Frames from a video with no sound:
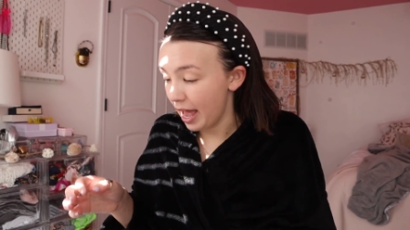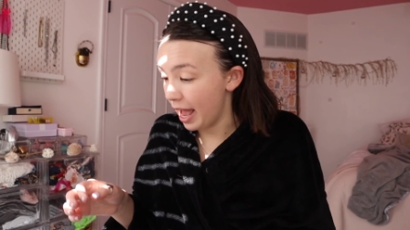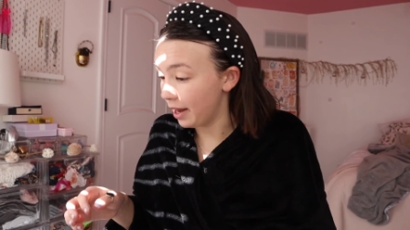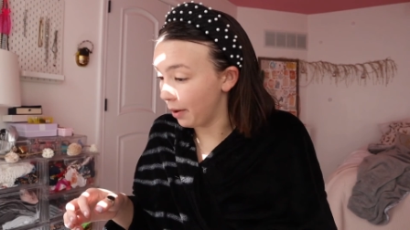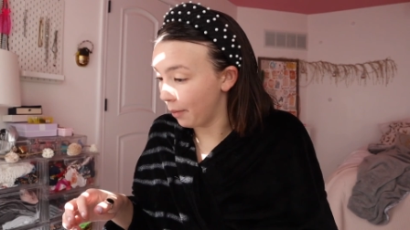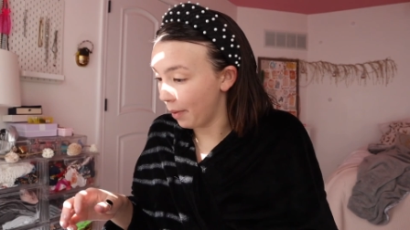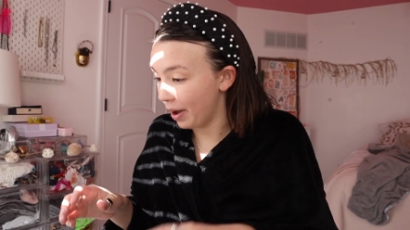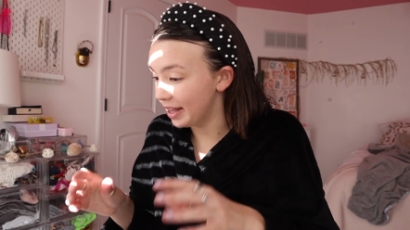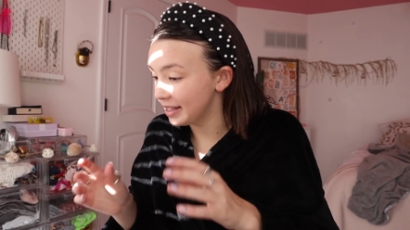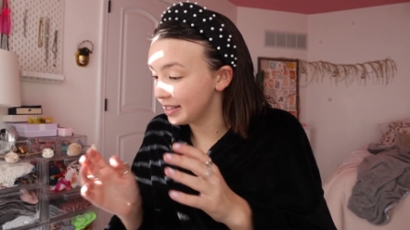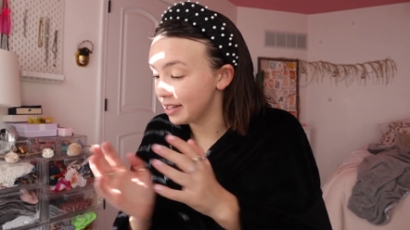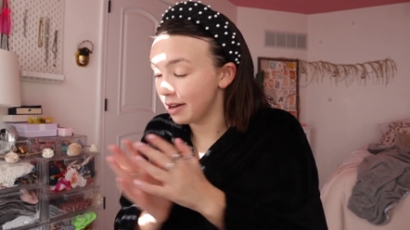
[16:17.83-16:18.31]

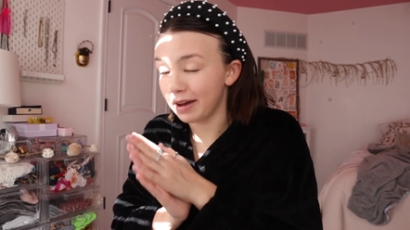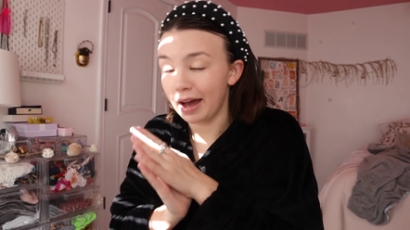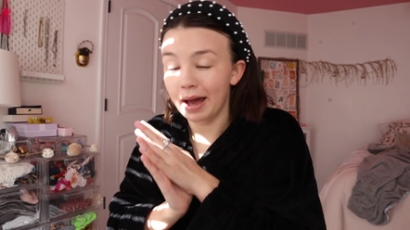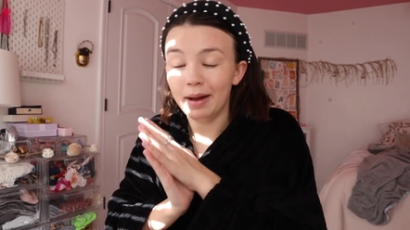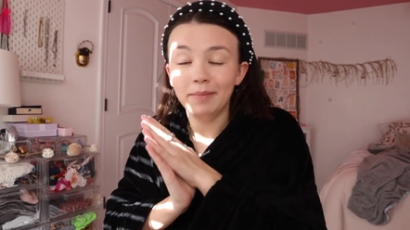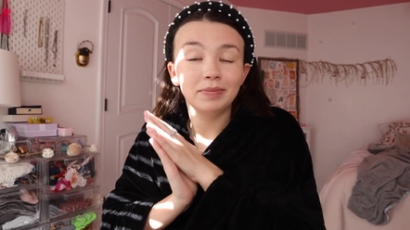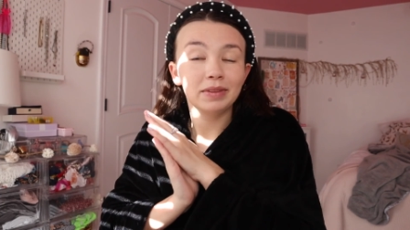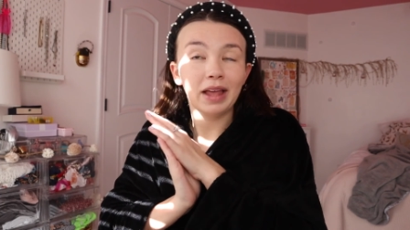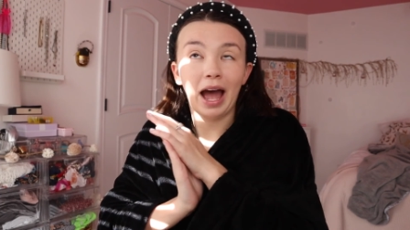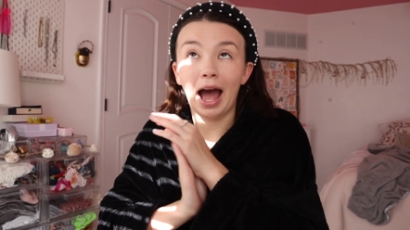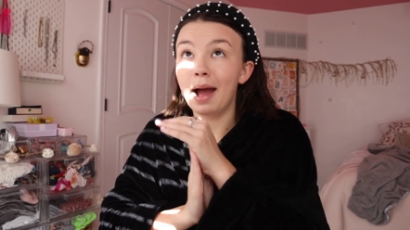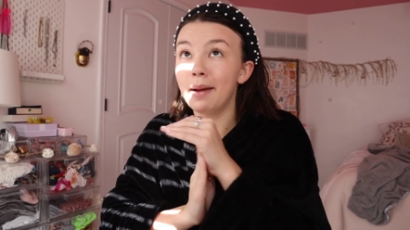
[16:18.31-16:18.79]
Anyways,
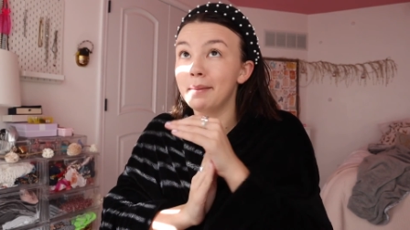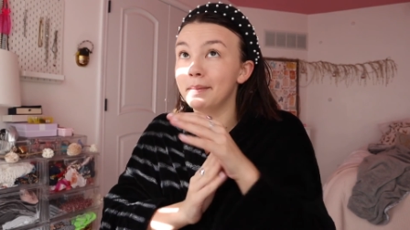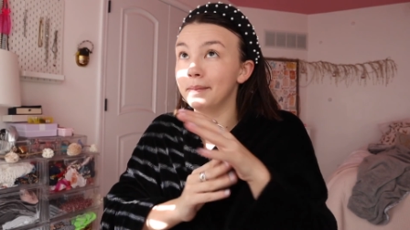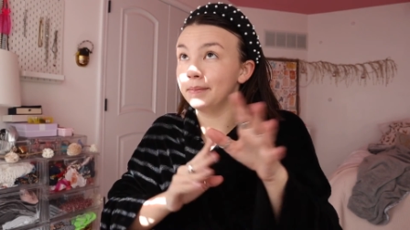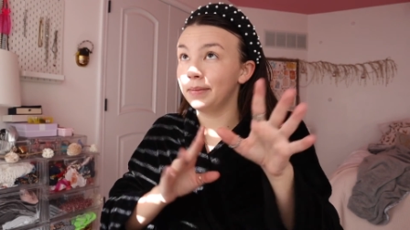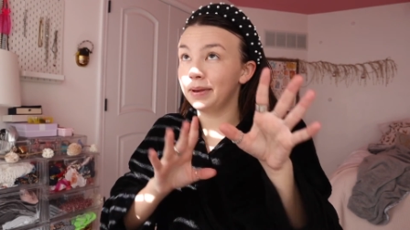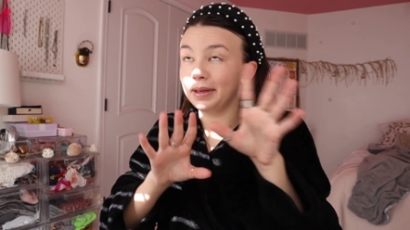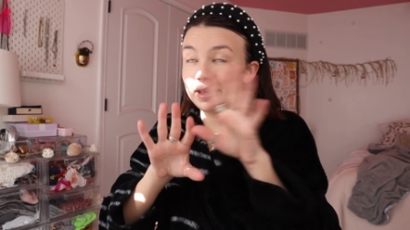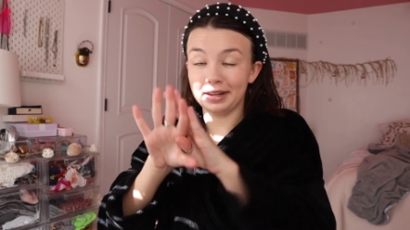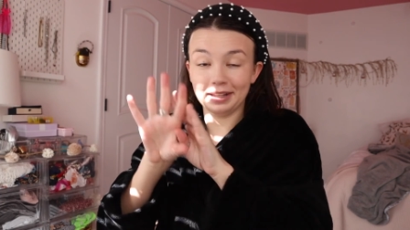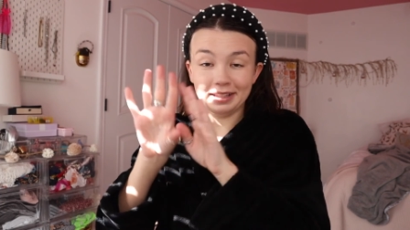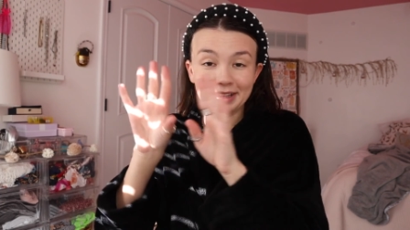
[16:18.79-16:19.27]
okay,
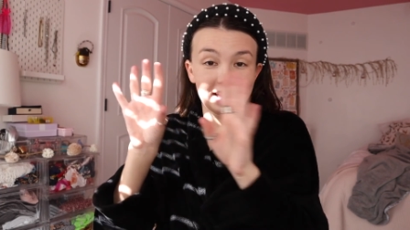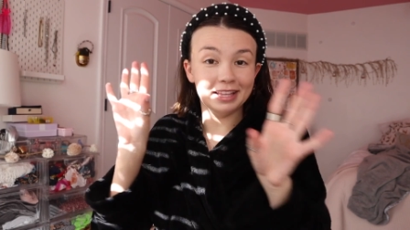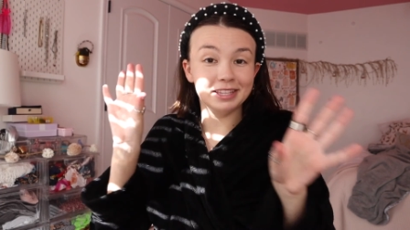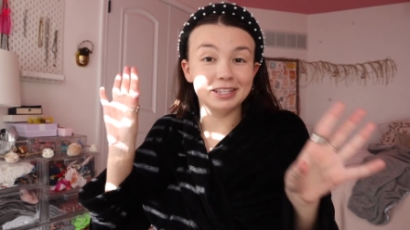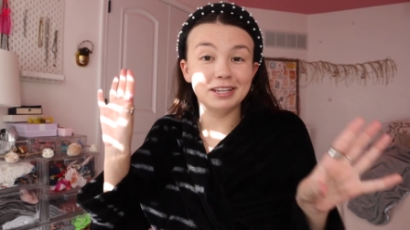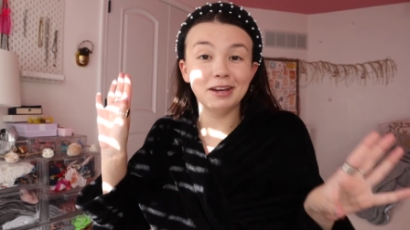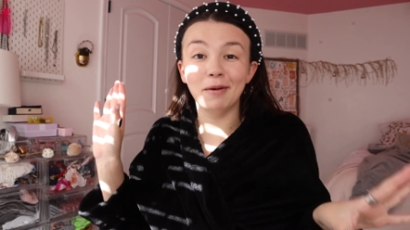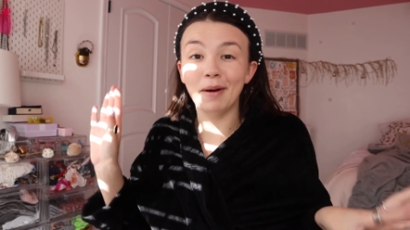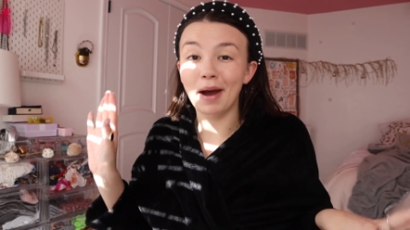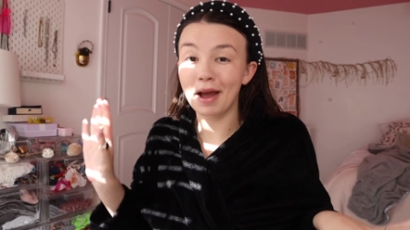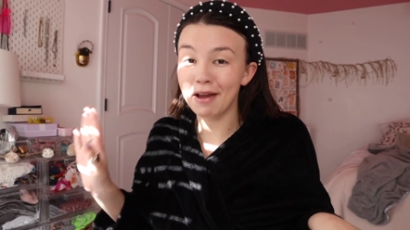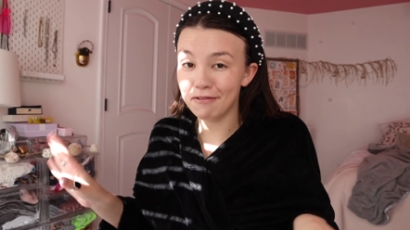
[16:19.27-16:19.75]
I'm getting
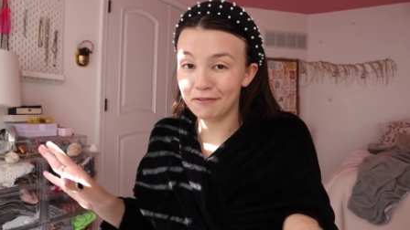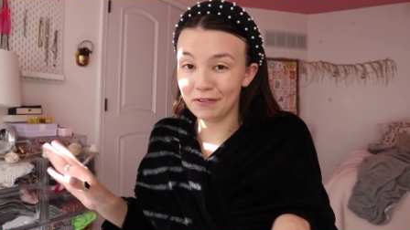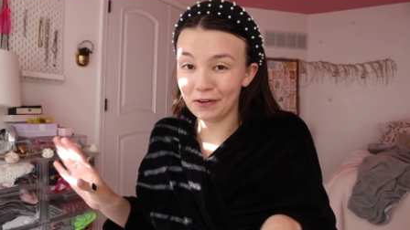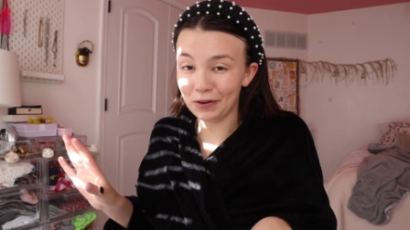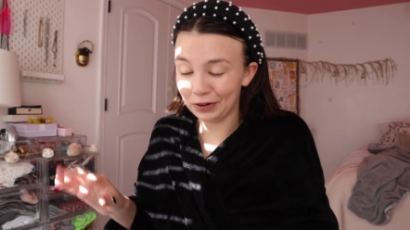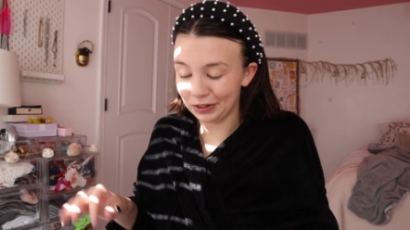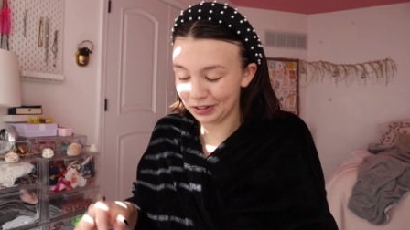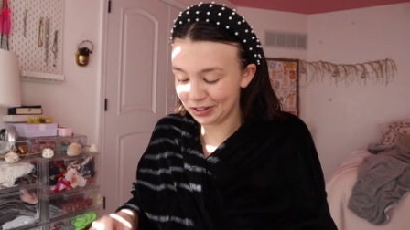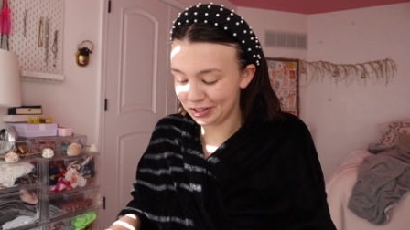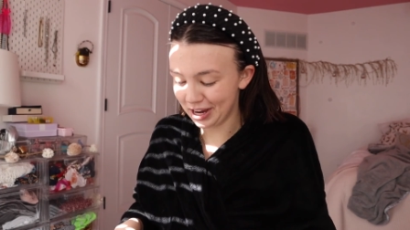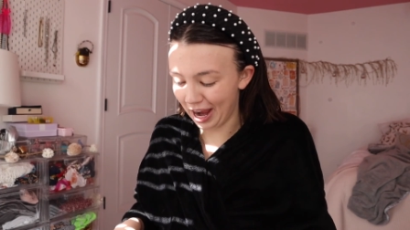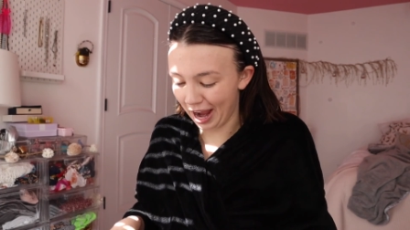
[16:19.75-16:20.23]
into a
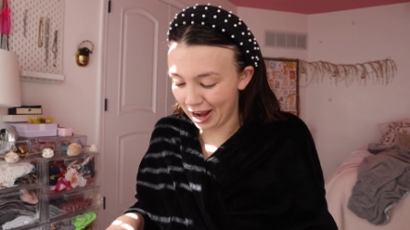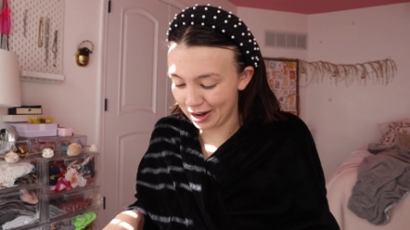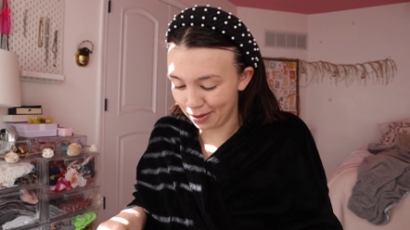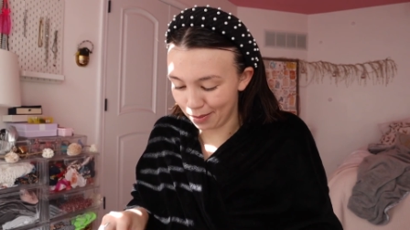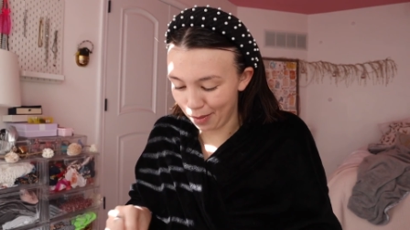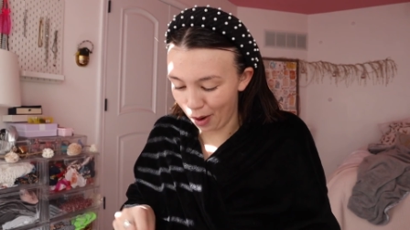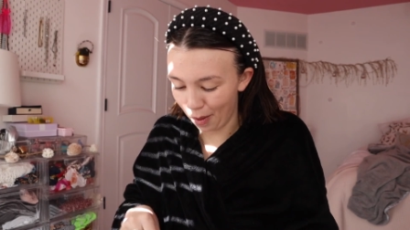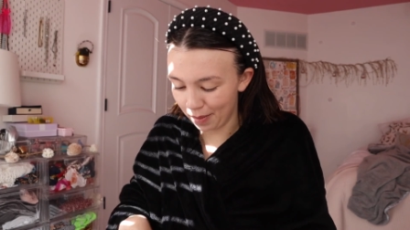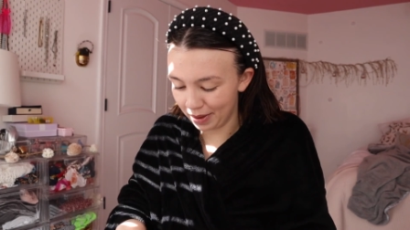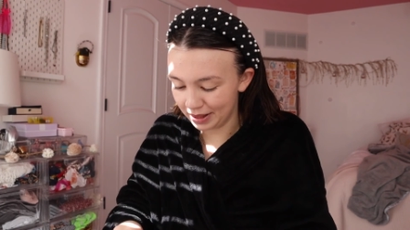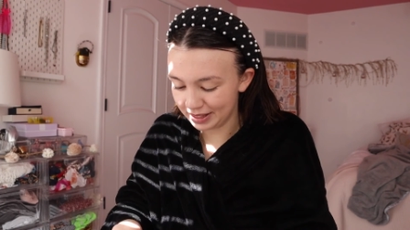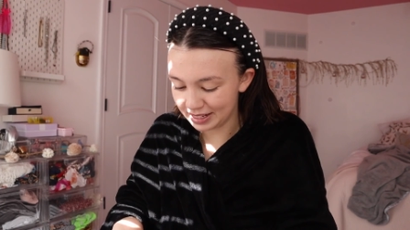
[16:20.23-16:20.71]
full chatter
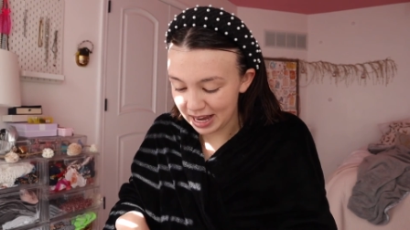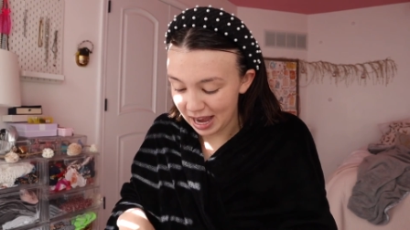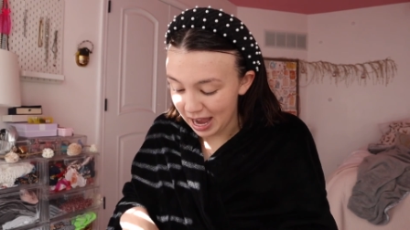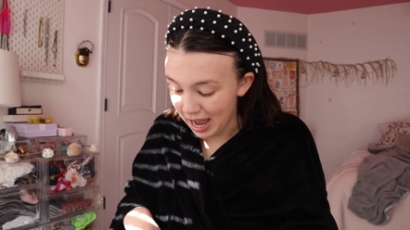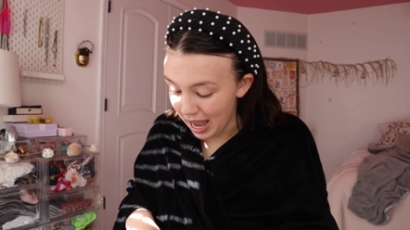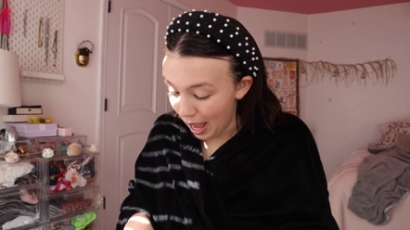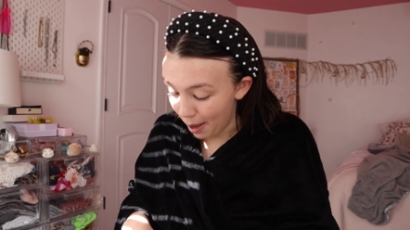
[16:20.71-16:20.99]
moment